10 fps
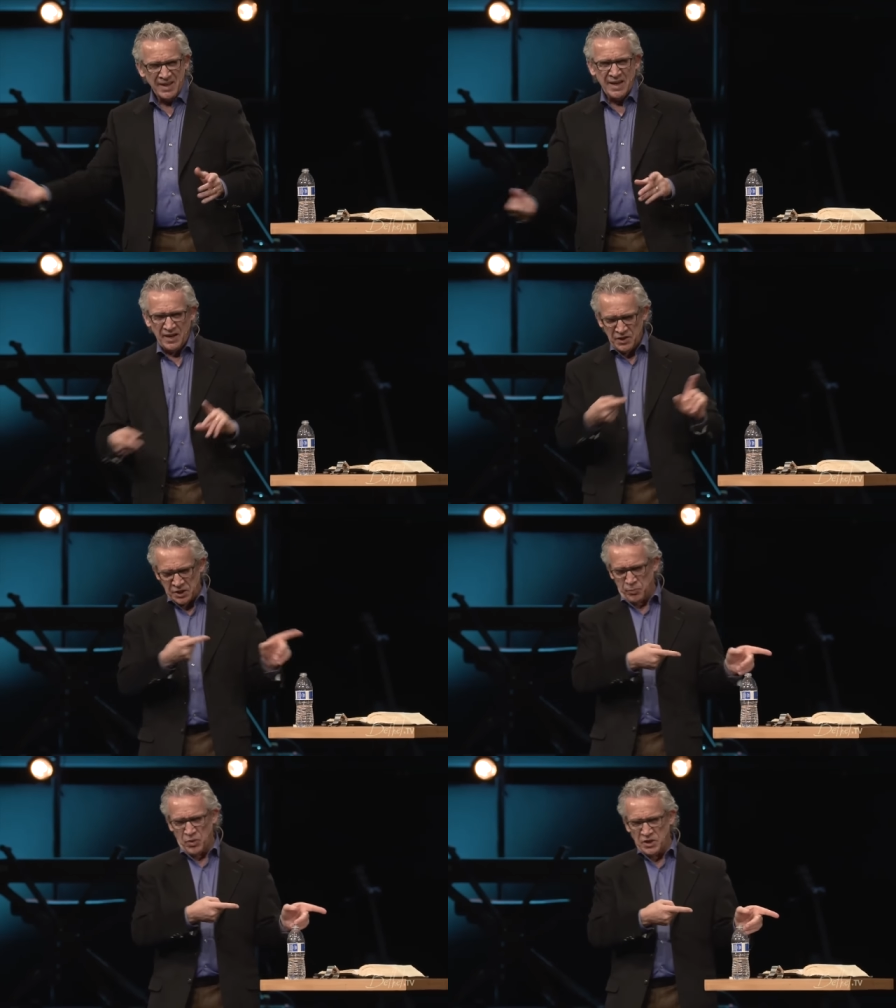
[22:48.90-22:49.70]
And this
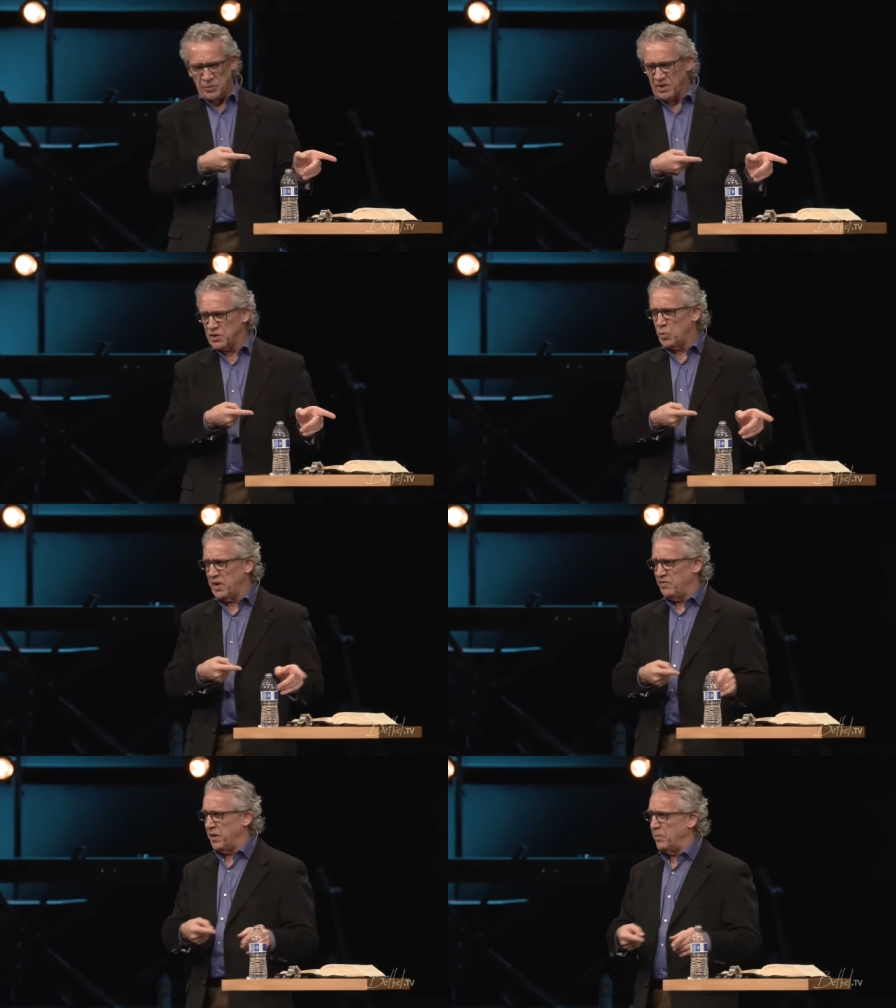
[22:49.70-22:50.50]
principle is one
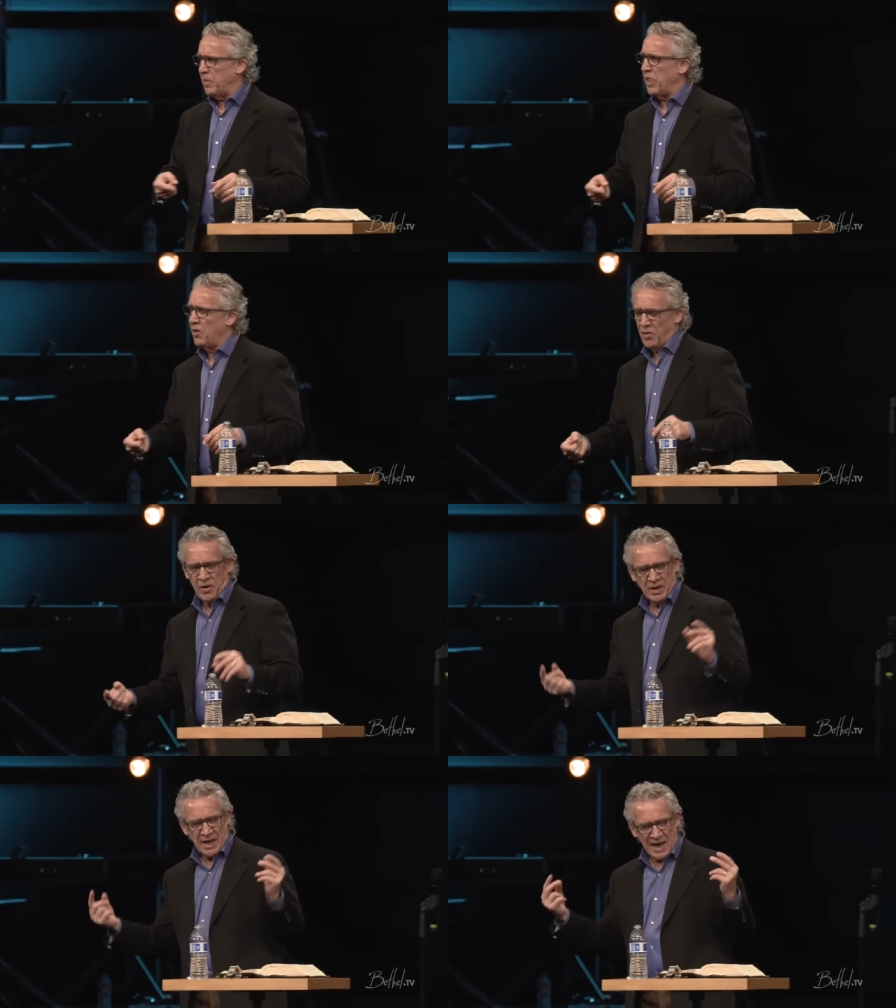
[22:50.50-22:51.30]
of them.
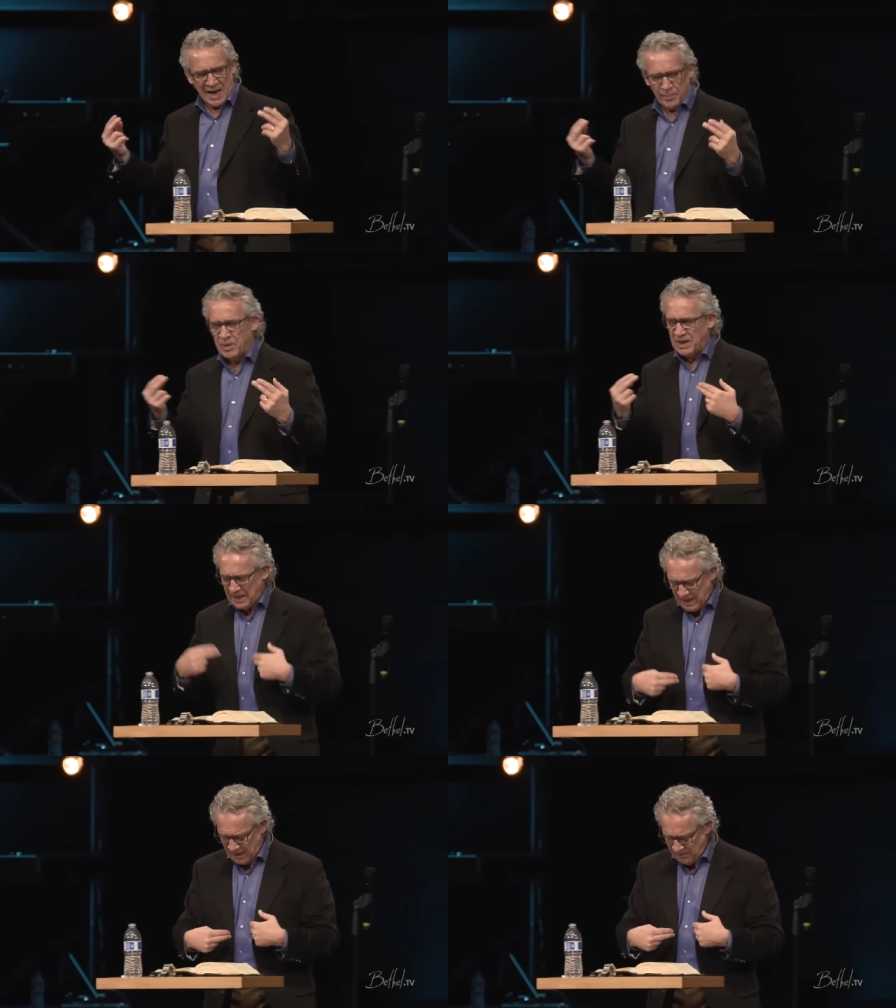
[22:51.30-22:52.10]
I
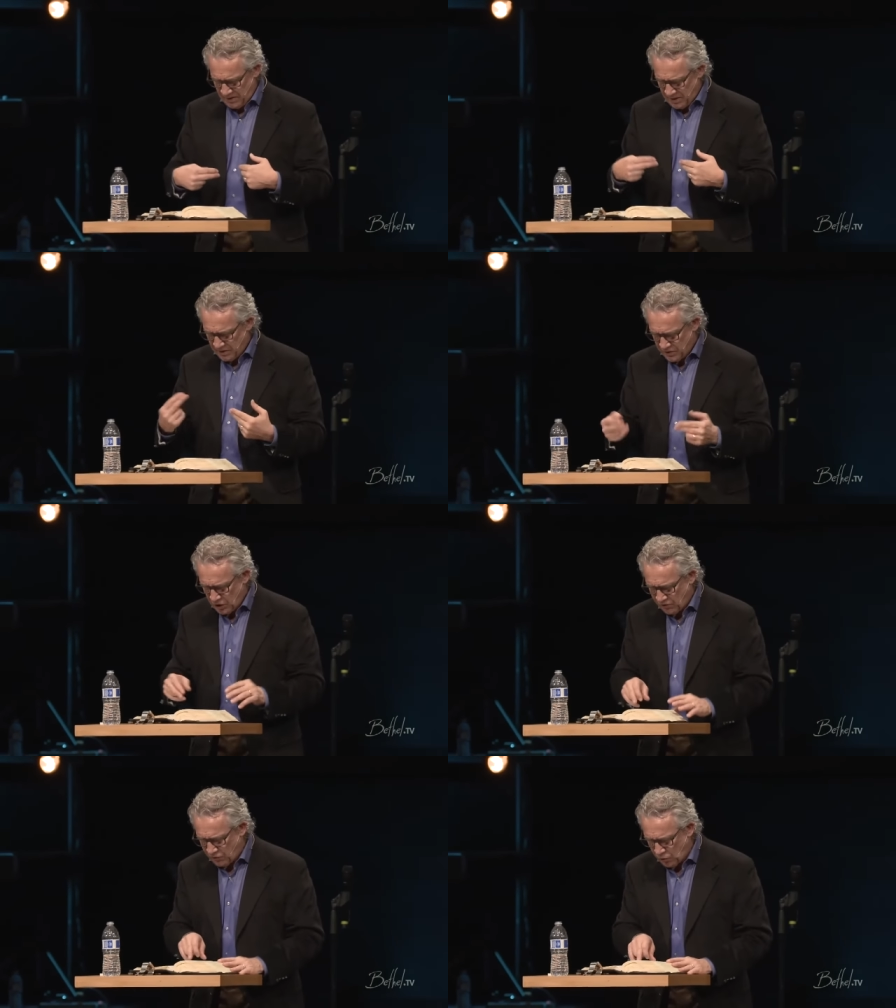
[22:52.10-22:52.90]
believed,
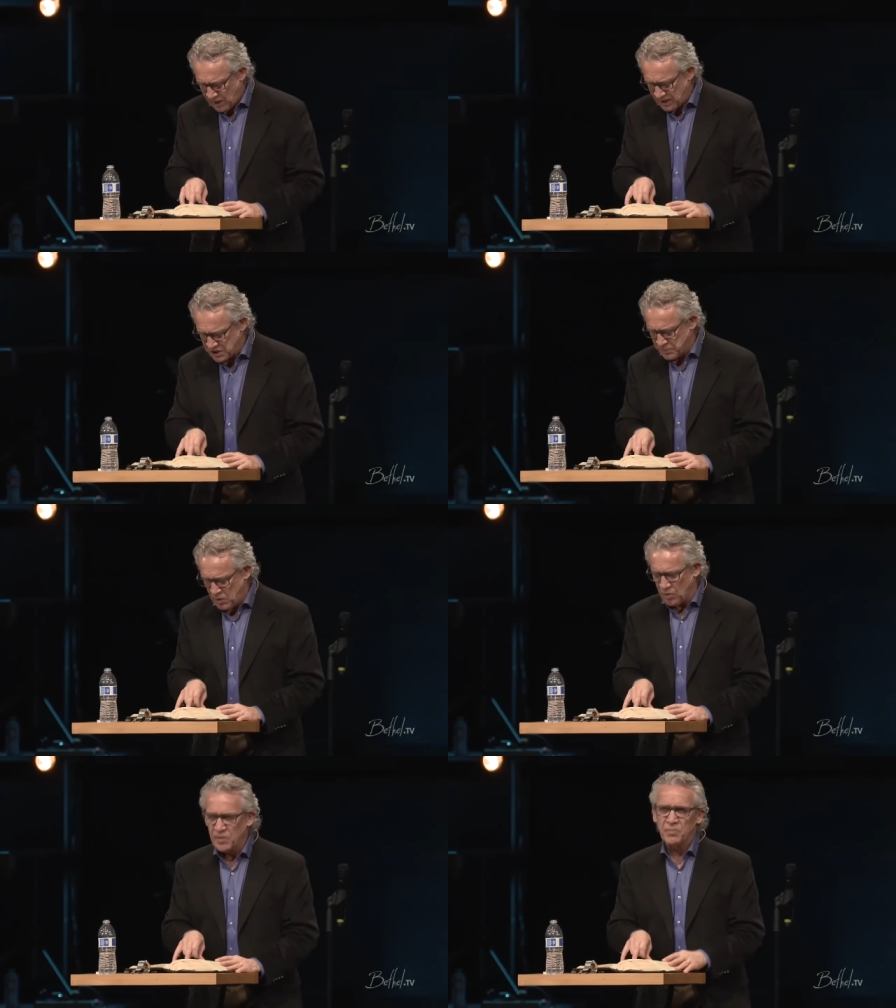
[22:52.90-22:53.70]
therefore I
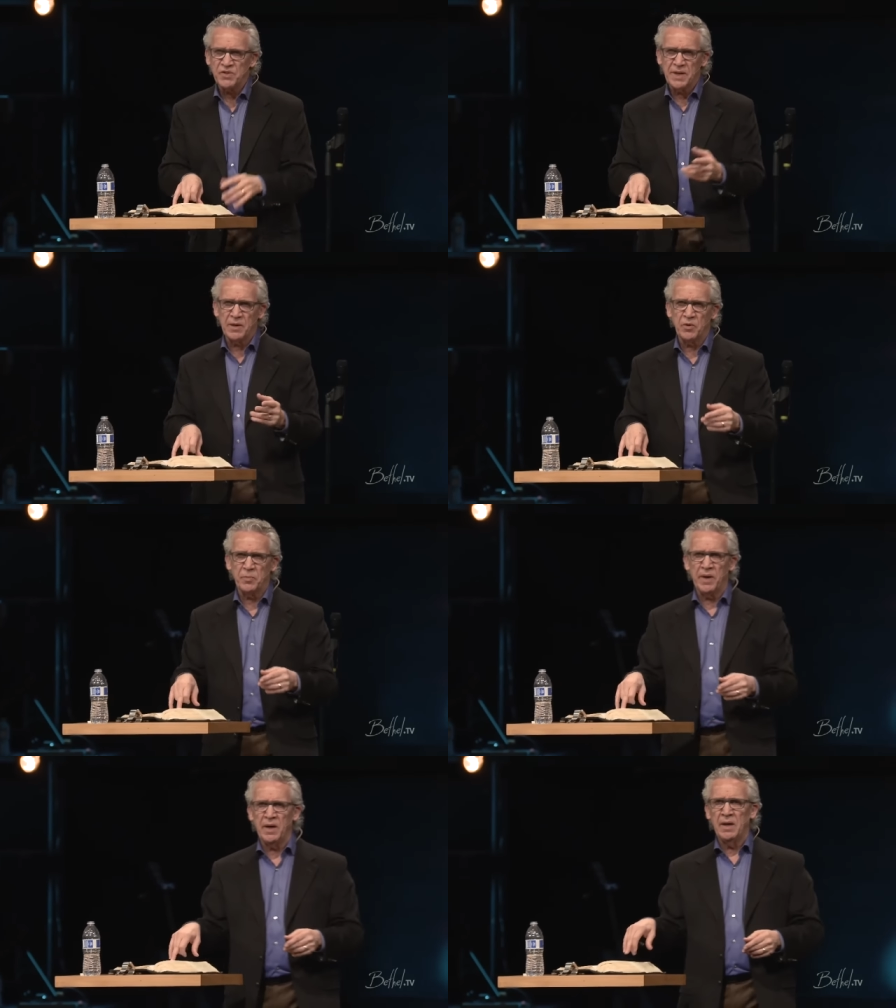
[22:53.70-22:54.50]
spoke. Say that with
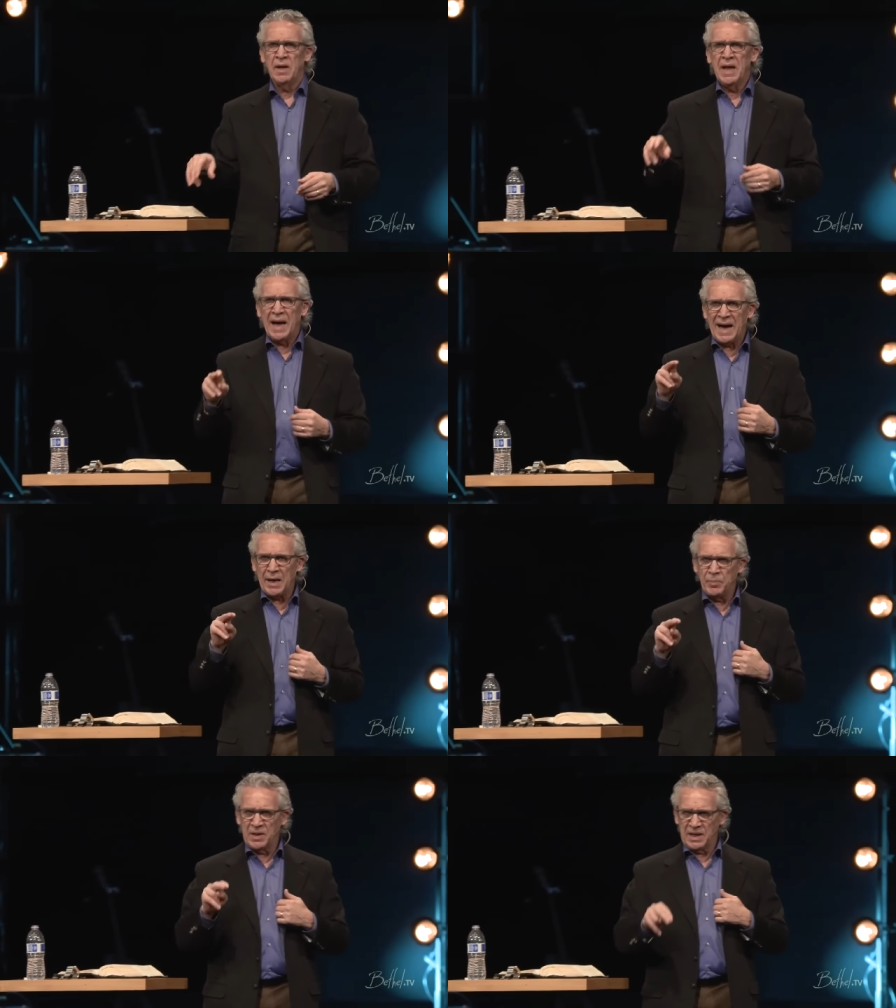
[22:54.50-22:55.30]
me. I
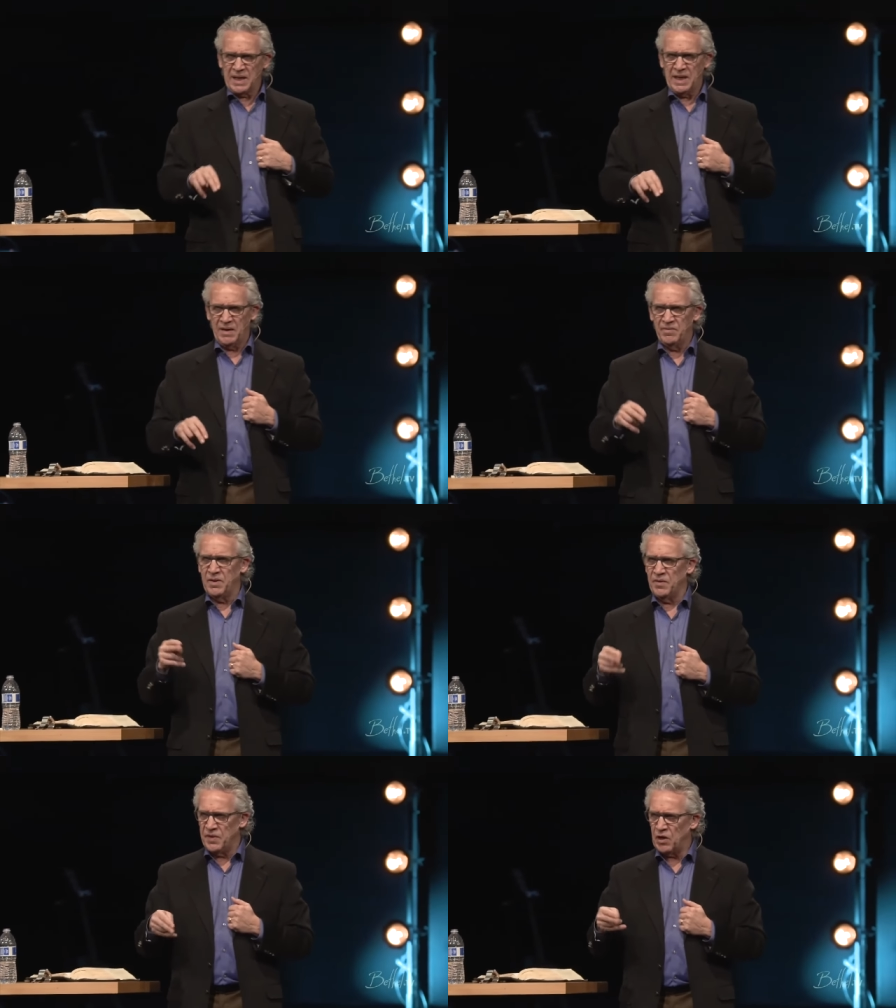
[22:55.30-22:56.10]

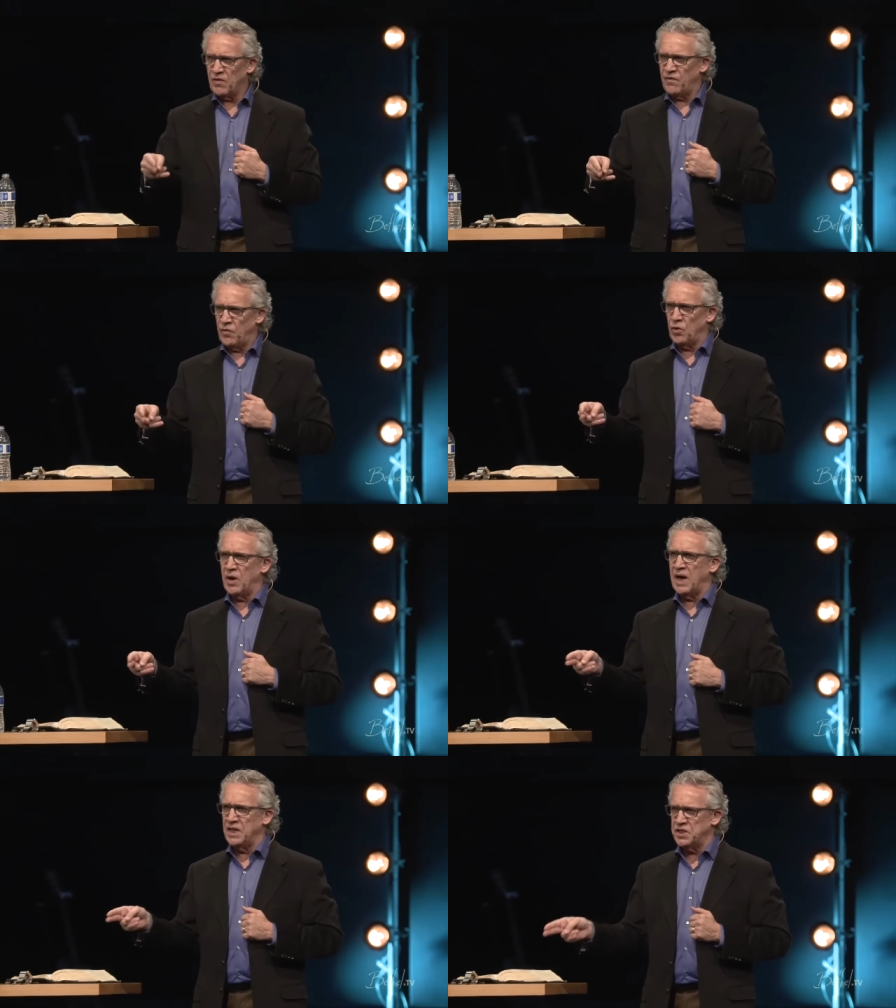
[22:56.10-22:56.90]
believed, therefore
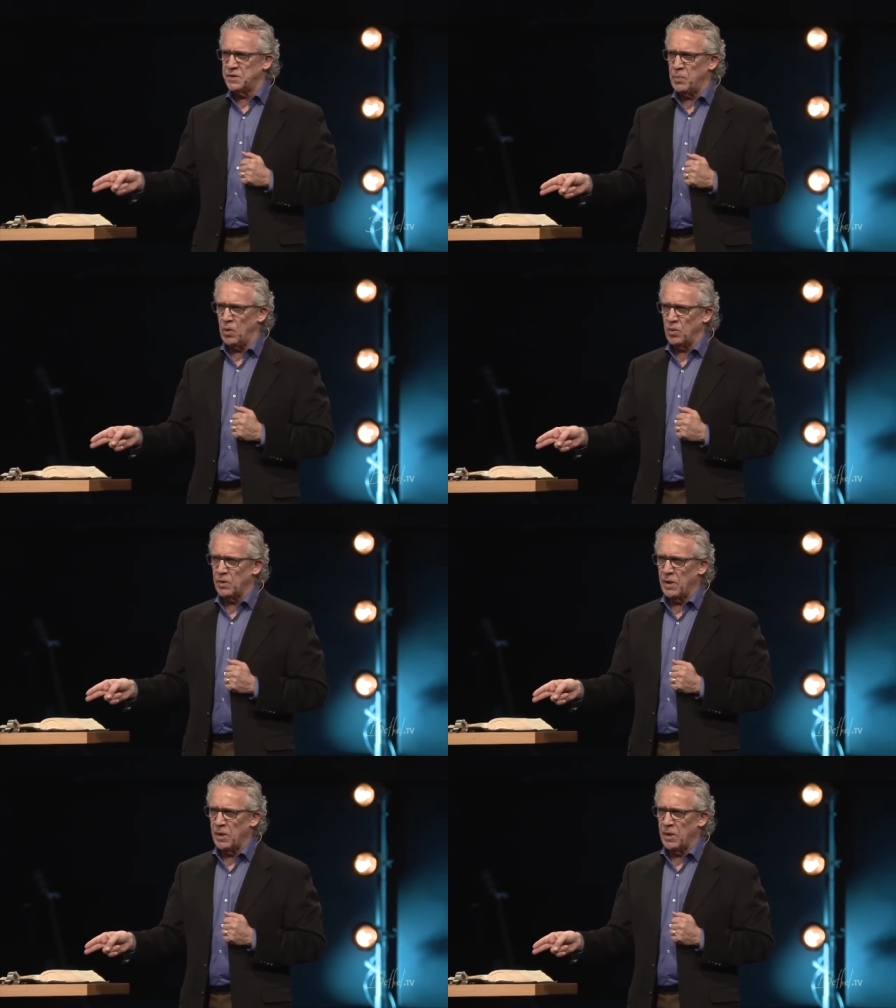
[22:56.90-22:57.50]
I spoke.